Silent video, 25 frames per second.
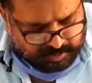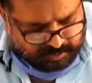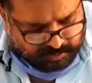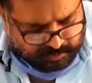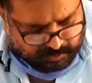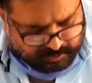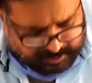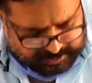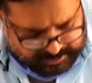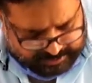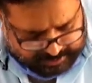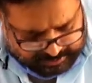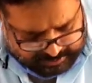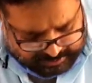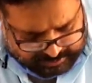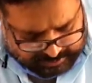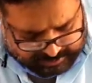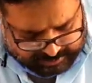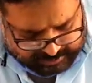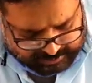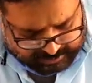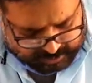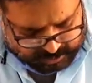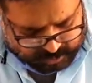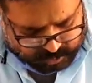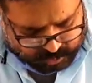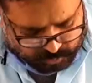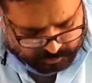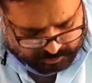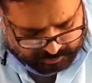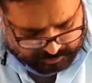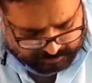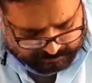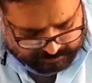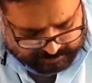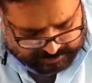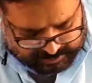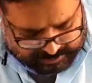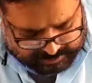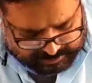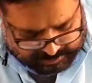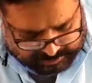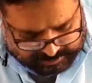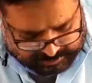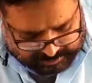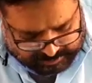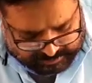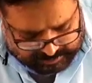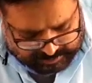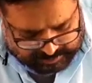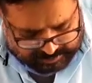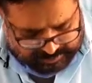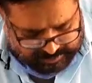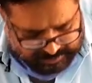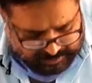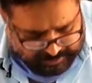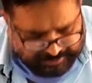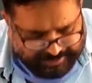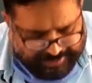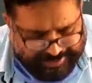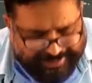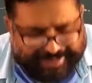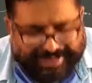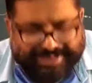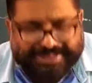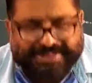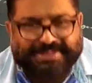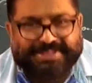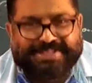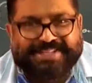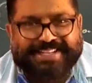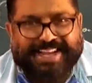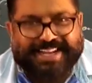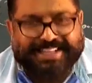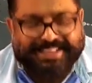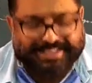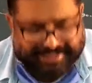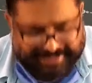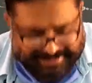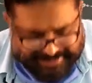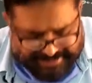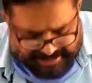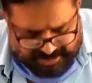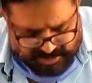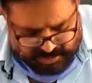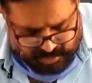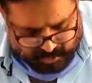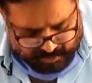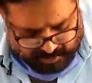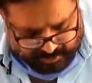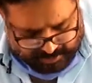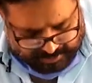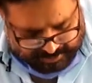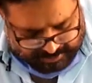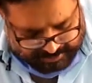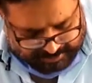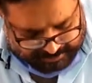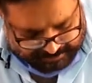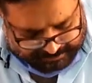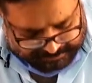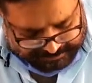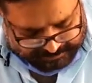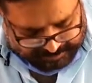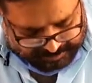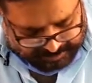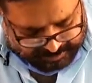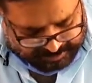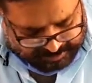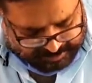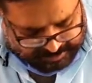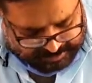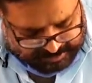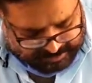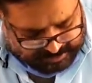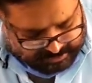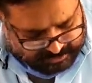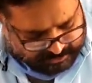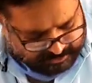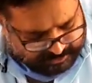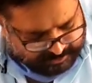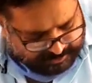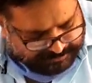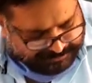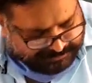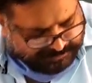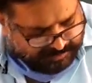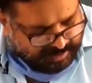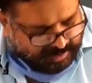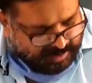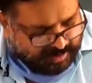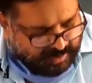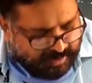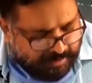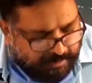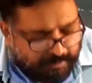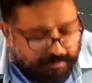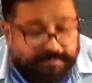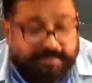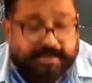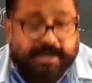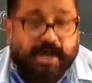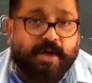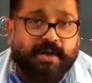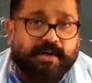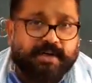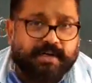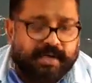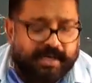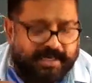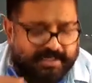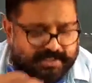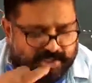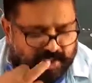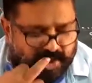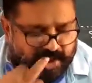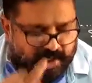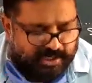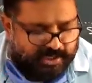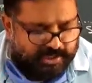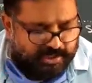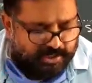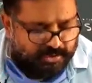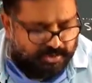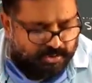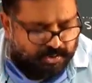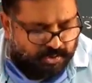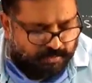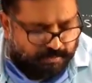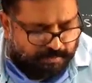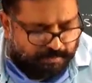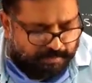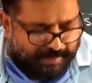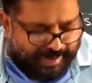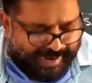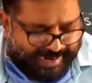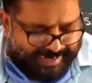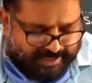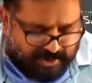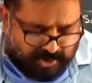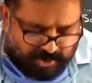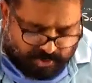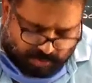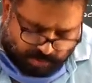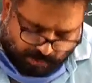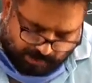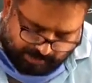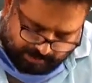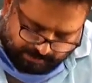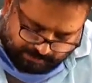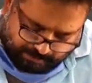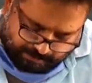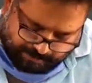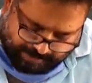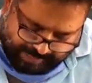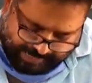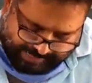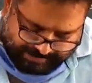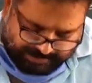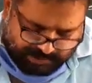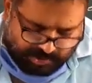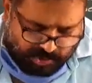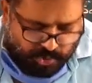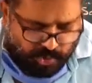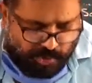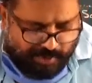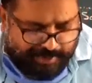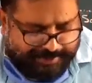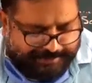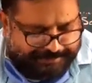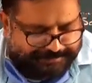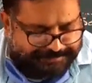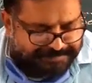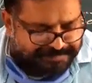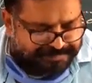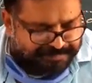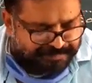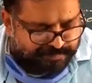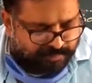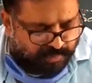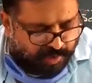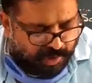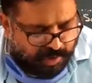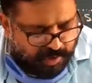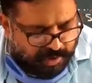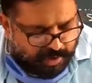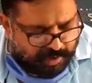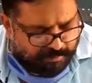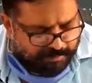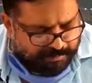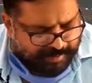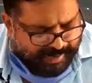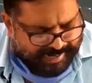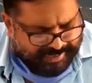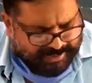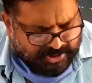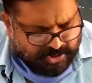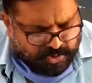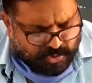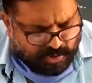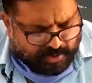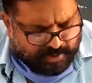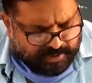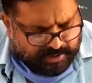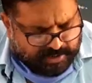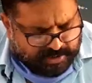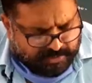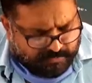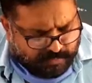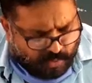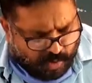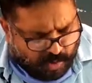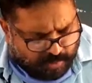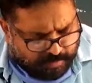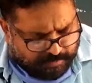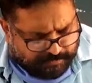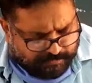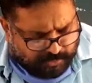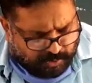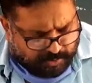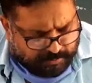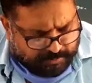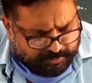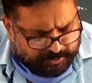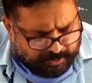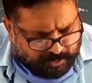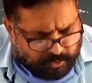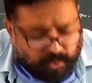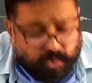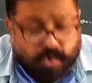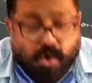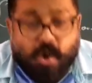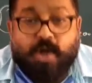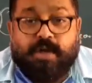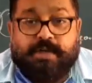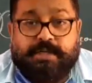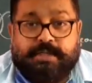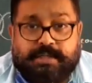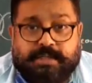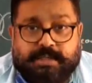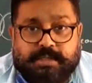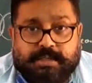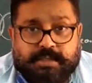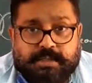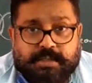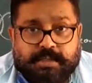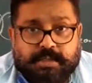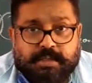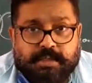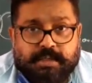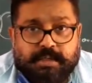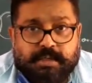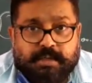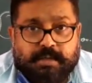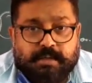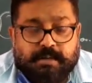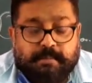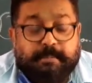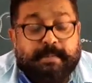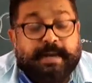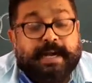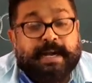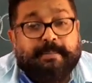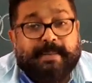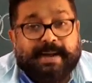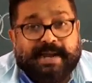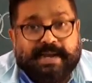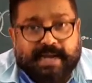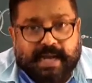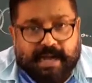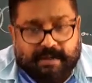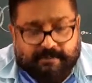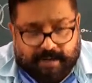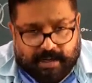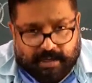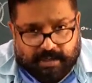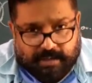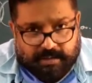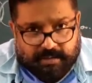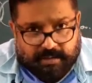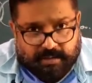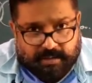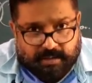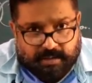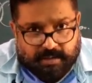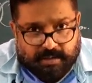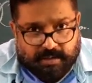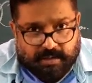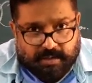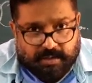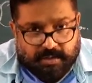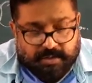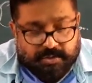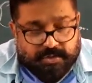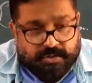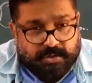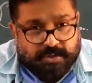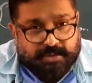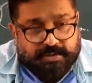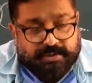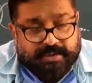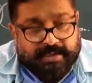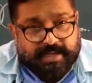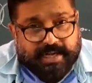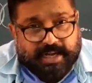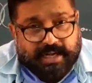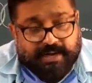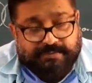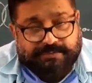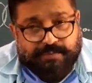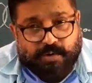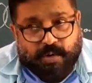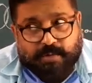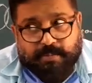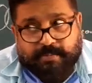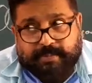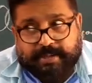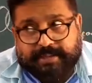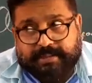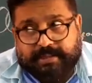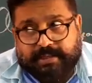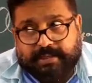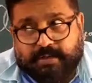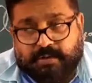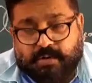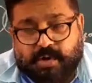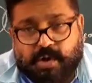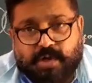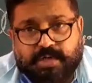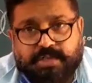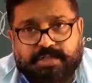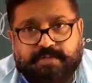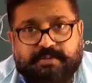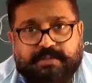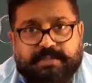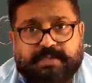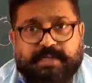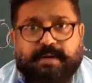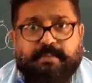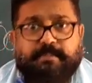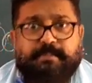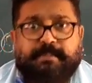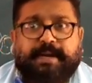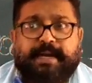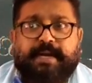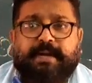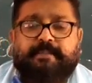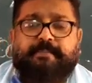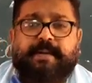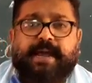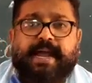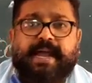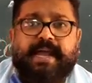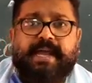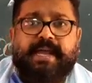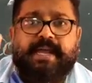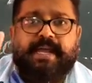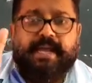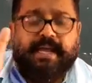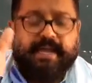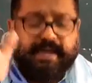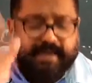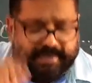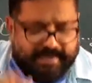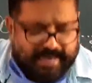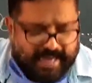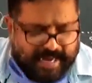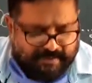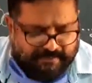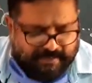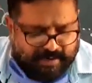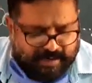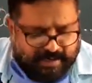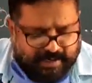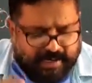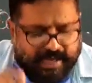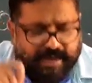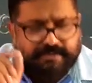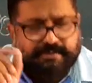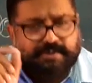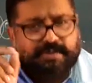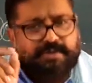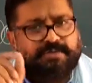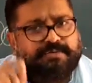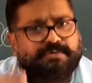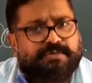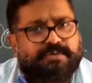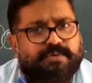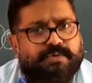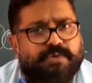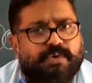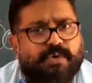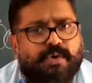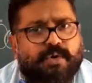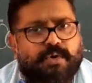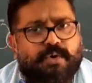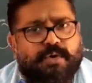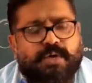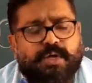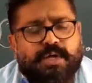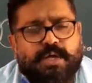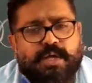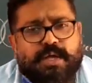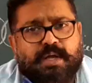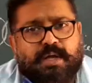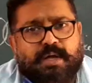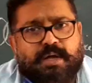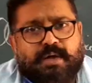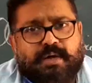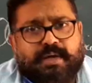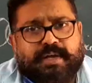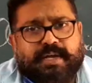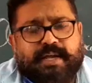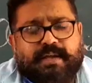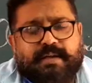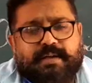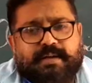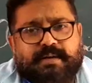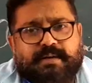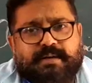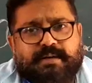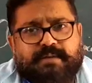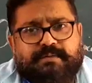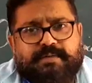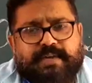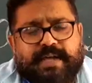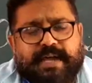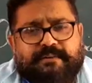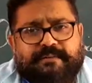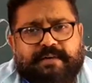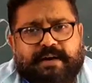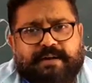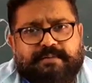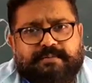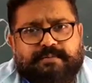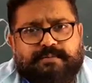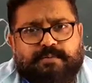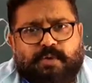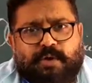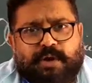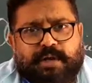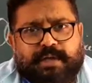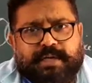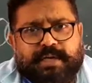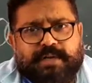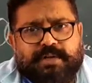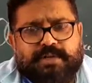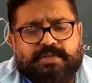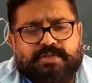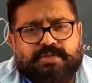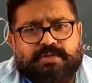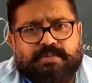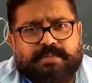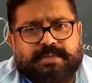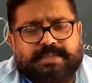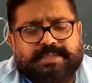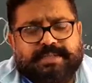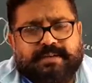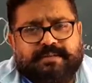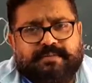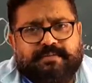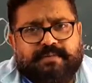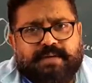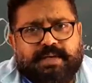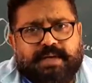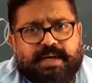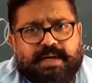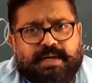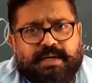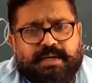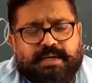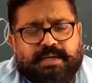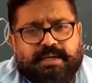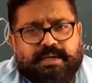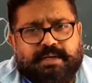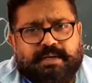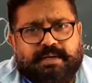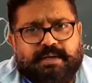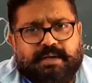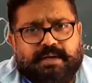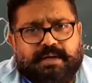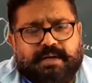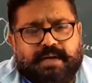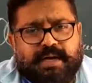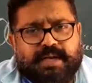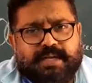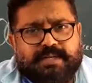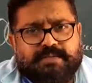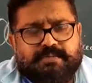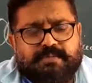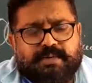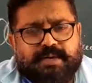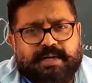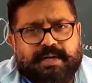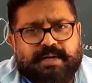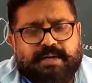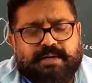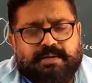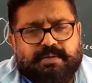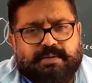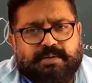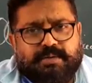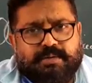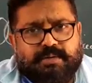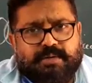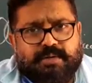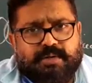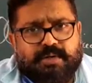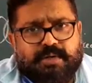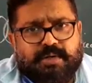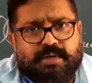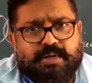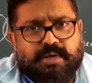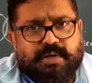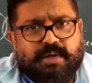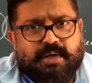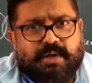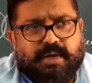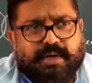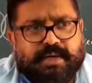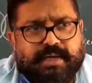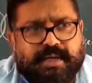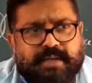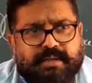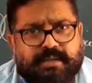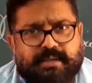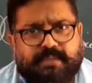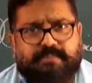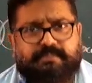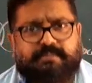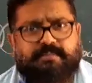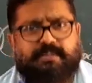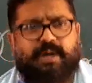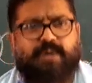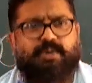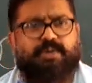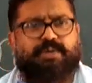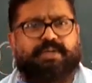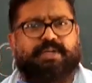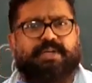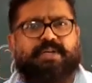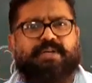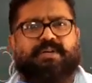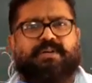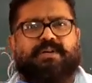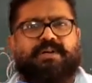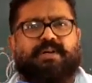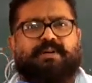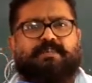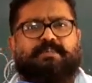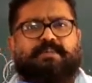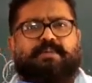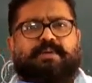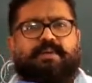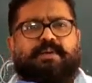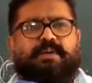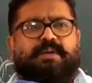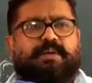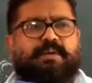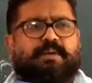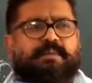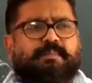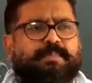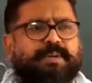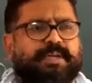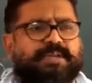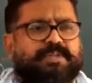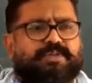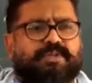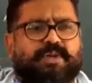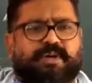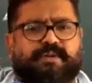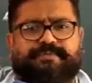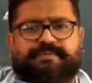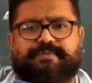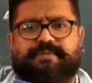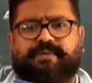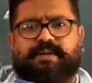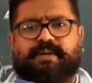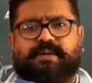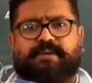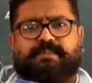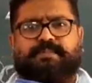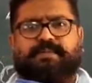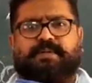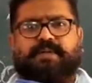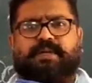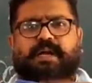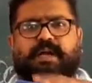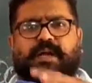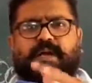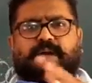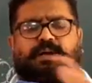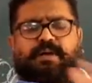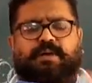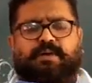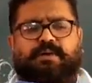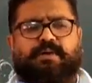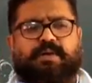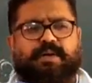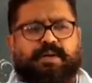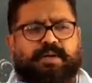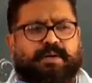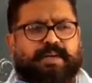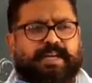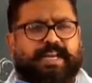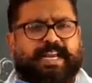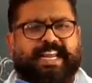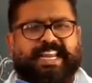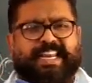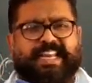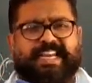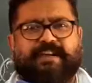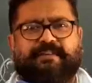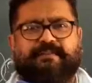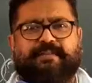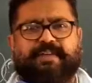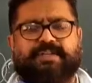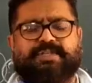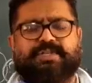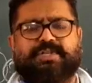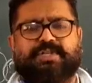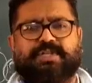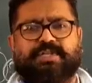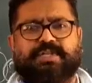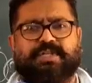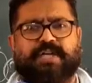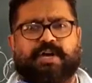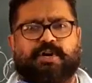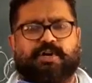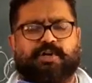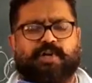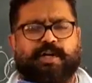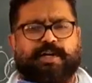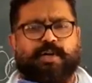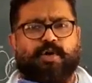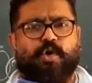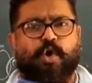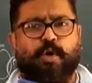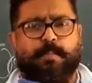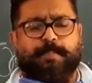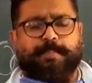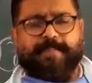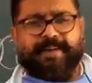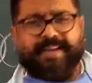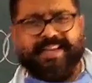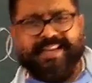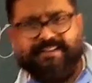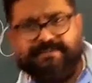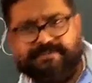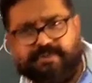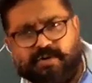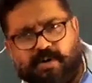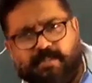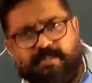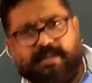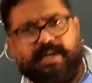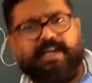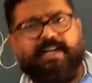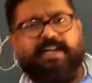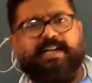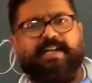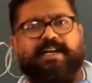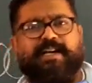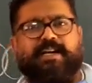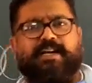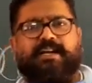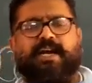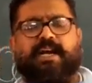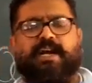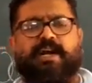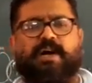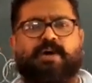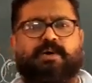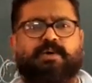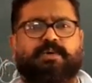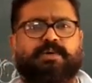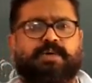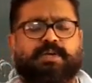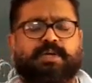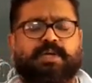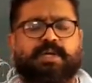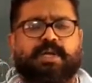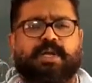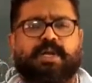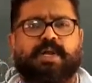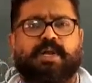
What is that? Is it a squirrel which tells us? Okay, can you say? I think it's a squirrel, no? Squirrel. Now let's get into black soil. Black soil. Black soil is formed from the rocks made by lava. So they are formed by rocks which are made by lava. Lava, if you know, okay, we have our volcanoes. You must have learnt in your class 1 and 2. Okay, mountain or a piece of or an area which is got an opening from underground.